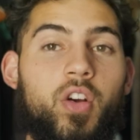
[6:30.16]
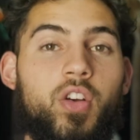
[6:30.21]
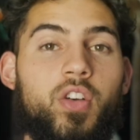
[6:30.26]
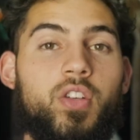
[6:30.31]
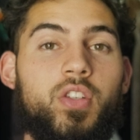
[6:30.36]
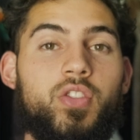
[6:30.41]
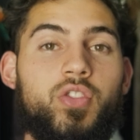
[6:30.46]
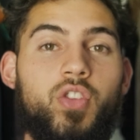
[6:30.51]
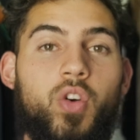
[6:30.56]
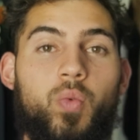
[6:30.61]

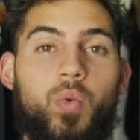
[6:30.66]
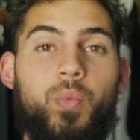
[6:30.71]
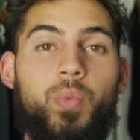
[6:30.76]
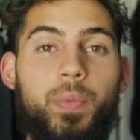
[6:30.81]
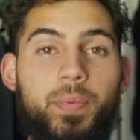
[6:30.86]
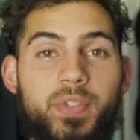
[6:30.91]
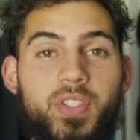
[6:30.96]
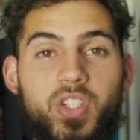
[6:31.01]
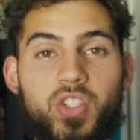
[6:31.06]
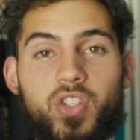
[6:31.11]
So when we
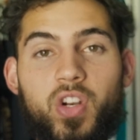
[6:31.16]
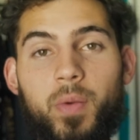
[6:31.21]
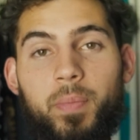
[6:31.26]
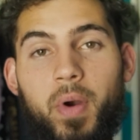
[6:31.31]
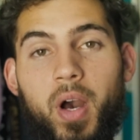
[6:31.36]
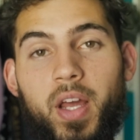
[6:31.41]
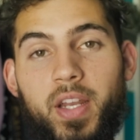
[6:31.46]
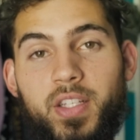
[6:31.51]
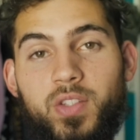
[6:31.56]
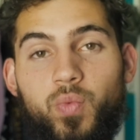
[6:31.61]
position our
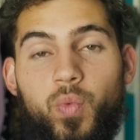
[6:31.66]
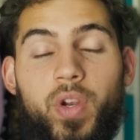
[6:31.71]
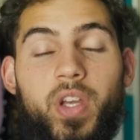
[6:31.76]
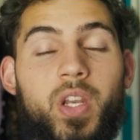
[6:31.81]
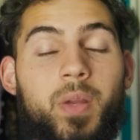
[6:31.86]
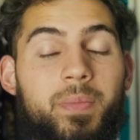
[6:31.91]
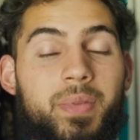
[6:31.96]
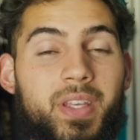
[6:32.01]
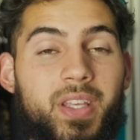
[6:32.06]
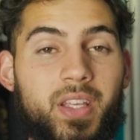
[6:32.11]
bodies, we're gonna
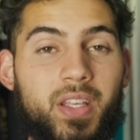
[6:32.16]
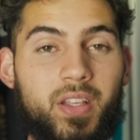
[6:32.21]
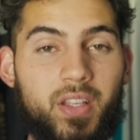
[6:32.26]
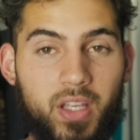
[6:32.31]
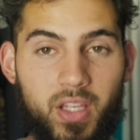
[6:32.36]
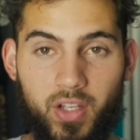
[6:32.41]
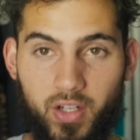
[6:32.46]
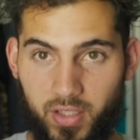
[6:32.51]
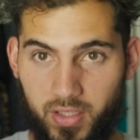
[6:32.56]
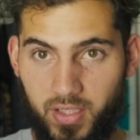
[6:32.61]
be
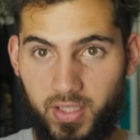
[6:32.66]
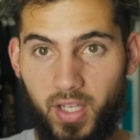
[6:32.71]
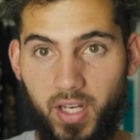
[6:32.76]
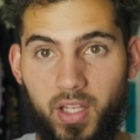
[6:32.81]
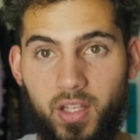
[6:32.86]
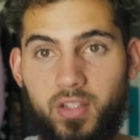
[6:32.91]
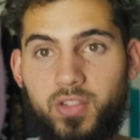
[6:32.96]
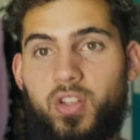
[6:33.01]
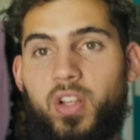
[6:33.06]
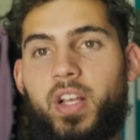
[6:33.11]
either
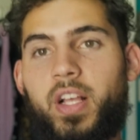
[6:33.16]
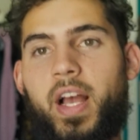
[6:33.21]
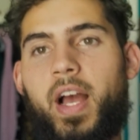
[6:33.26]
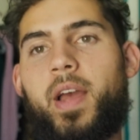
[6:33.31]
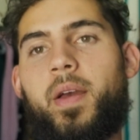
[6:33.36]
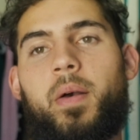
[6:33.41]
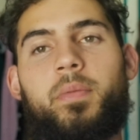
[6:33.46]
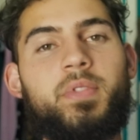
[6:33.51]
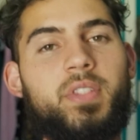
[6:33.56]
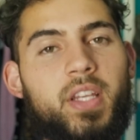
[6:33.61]
sitting, so like
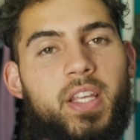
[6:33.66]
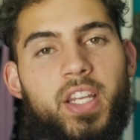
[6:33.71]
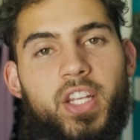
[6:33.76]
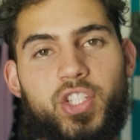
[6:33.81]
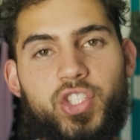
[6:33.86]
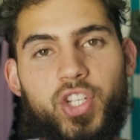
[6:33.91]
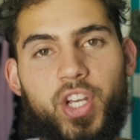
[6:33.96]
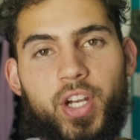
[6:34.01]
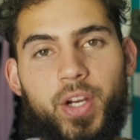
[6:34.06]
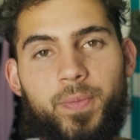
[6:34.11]
I'm sitting in a
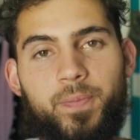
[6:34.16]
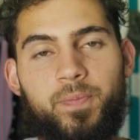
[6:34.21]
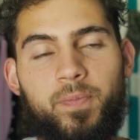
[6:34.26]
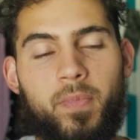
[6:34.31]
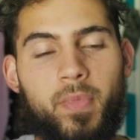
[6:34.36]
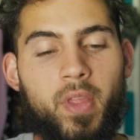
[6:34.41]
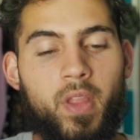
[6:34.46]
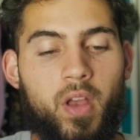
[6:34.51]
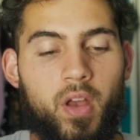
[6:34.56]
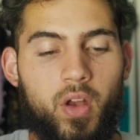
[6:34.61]
chair.
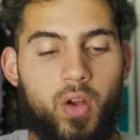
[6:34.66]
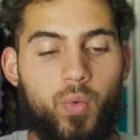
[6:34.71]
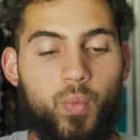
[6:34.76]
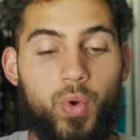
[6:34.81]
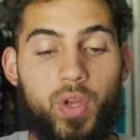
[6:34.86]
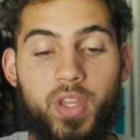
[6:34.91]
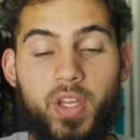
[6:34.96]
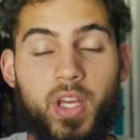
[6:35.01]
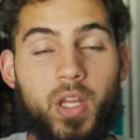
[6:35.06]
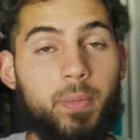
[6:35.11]
We're
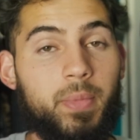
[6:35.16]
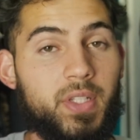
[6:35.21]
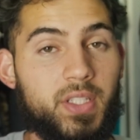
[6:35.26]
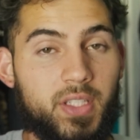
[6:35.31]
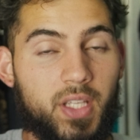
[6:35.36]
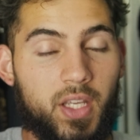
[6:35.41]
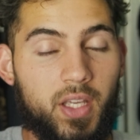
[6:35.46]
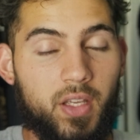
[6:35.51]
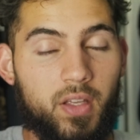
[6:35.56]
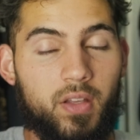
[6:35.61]
either gonna be
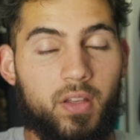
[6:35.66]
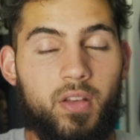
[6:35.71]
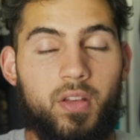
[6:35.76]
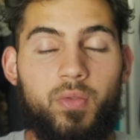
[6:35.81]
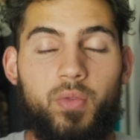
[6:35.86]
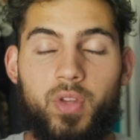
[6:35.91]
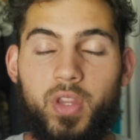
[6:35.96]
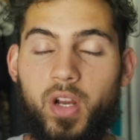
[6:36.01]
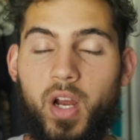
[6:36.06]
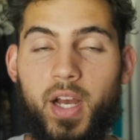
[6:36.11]
sitting
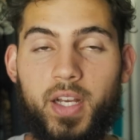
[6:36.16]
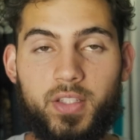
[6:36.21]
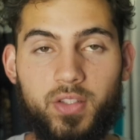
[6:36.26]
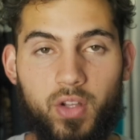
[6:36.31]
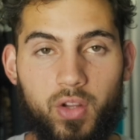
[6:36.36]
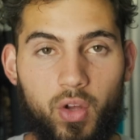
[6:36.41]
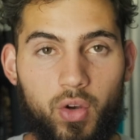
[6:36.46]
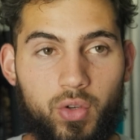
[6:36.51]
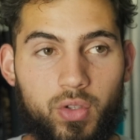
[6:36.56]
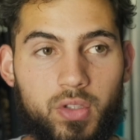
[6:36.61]
with our eyes
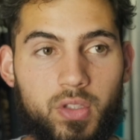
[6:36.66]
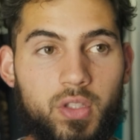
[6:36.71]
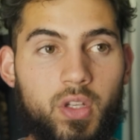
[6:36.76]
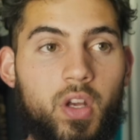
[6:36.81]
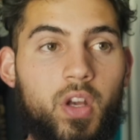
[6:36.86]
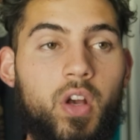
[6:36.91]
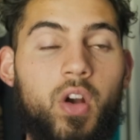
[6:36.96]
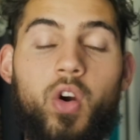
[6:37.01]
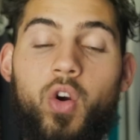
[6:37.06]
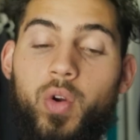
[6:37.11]
closed,
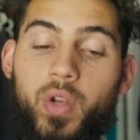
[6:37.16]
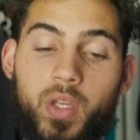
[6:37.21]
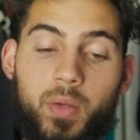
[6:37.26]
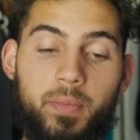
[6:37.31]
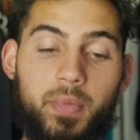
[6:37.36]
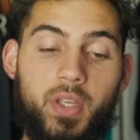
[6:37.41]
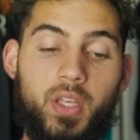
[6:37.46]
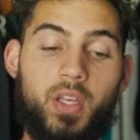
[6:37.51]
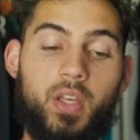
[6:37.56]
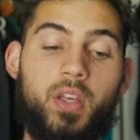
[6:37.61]
or we can
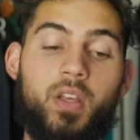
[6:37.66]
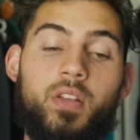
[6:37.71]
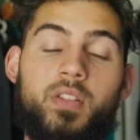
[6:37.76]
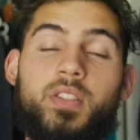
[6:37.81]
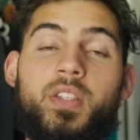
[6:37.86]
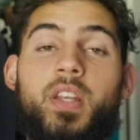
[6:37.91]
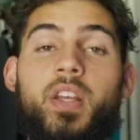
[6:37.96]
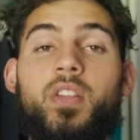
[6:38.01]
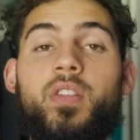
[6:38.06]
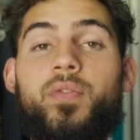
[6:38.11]
be
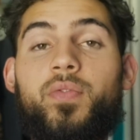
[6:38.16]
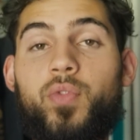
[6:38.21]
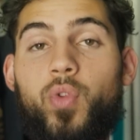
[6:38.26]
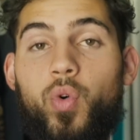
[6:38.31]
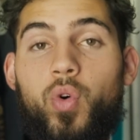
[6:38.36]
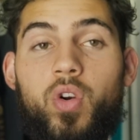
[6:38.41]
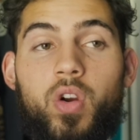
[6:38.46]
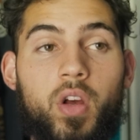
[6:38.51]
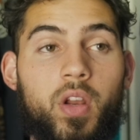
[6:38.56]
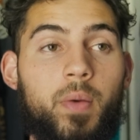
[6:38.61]
sitting on the
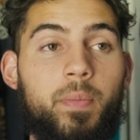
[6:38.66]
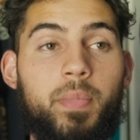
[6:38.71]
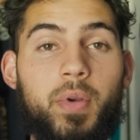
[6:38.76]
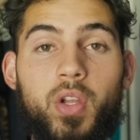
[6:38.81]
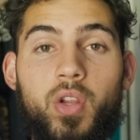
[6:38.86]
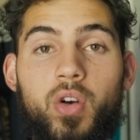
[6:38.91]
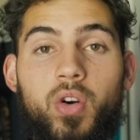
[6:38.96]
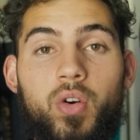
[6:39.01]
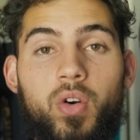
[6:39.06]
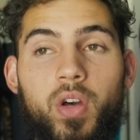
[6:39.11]
floor, on a
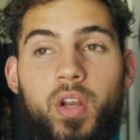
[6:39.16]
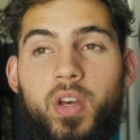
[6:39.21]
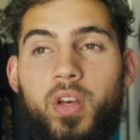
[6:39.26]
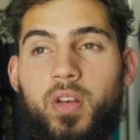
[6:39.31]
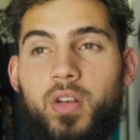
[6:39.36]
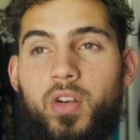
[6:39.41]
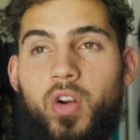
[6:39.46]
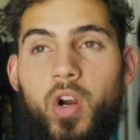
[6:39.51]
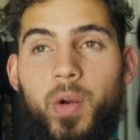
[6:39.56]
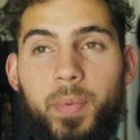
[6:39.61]
pillow, on a
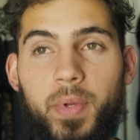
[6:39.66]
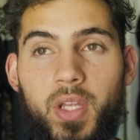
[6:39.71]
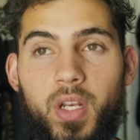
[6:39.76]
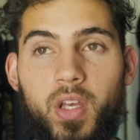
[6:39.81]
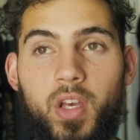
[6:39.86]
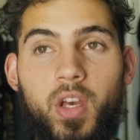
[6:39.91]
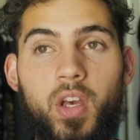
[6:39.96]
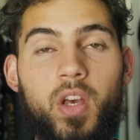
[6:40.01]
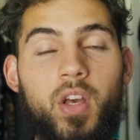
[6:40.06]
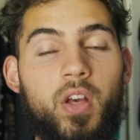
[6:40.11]
carpet,
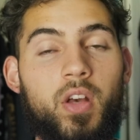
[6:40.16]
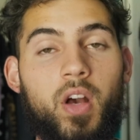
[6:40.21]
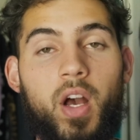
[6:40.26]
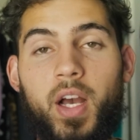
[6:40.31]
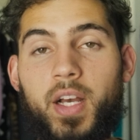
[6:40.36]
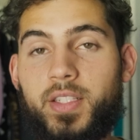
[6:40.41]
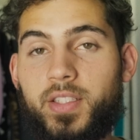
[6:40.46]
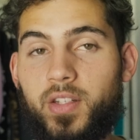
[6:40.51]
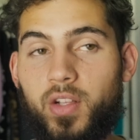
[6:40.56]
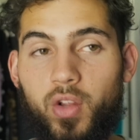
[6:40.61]

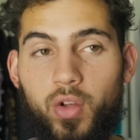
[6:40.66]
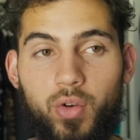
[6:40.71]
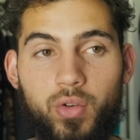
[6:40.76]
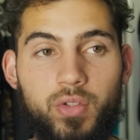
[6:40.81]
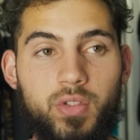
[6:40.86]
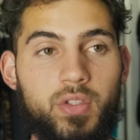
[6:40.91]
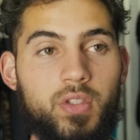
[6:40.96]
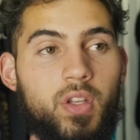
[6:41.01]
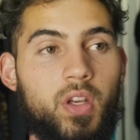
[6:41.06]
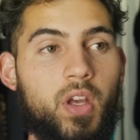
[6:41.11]
eyes closed.